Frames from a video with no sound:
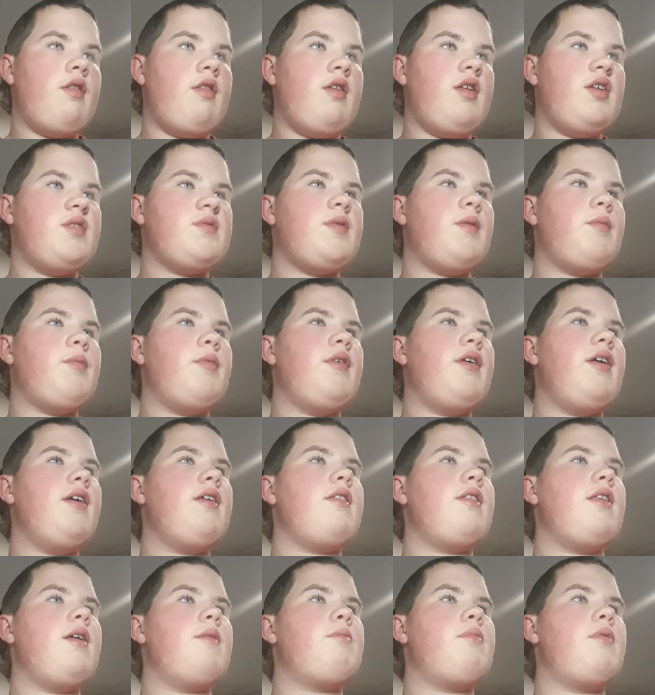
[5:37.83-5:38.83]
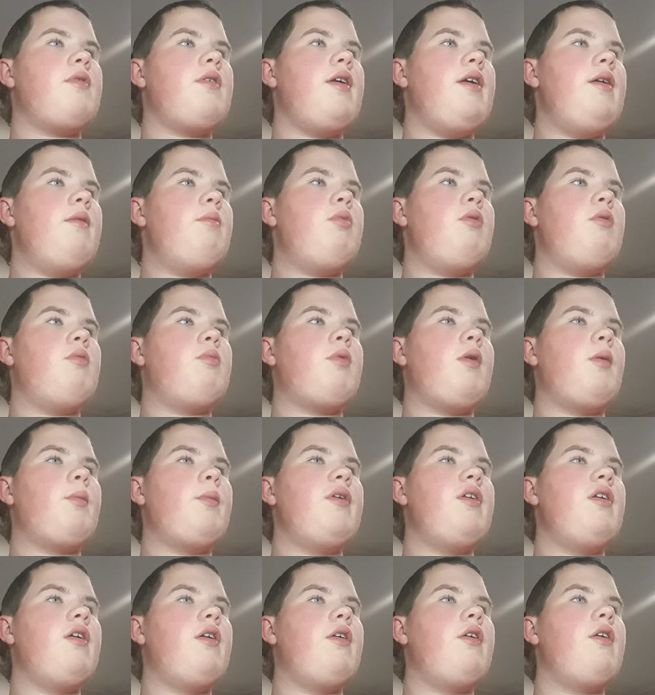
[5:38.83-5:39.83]
That's probably it that people
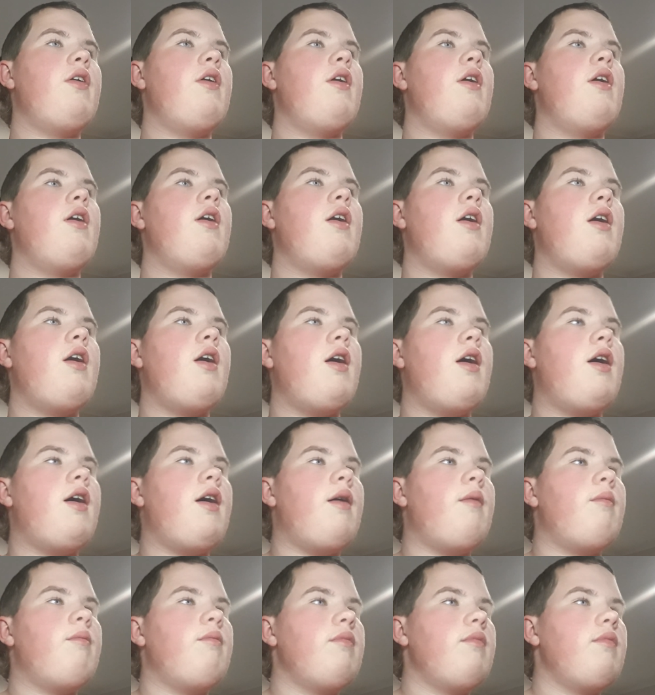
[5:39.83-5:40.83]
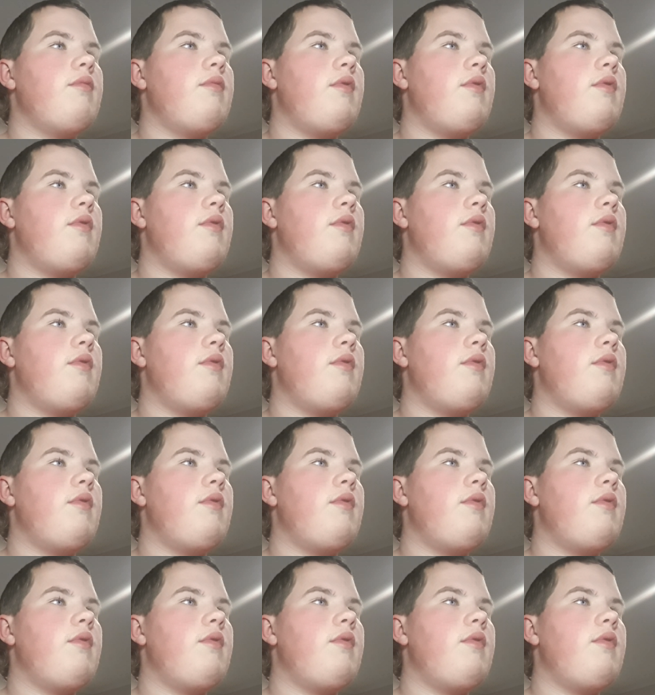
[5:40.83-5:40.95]
probably know.